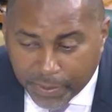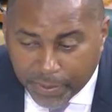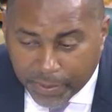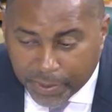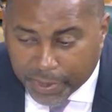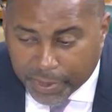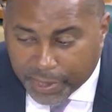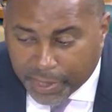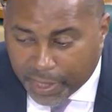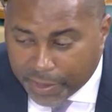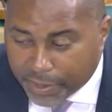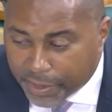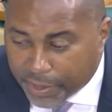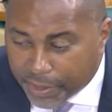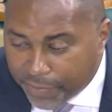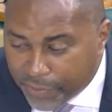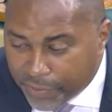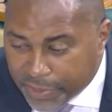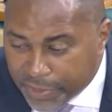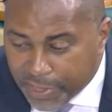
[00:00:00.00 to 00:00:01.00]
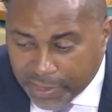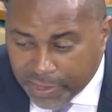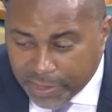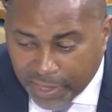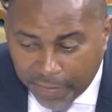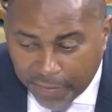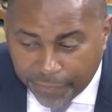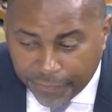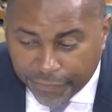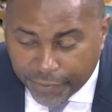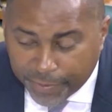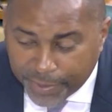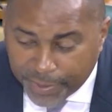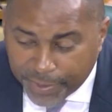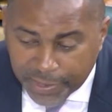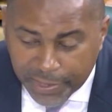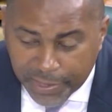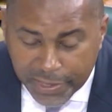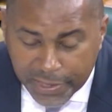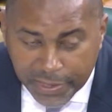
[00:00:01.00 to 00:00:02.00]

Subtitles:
can you give us a time frame? Is this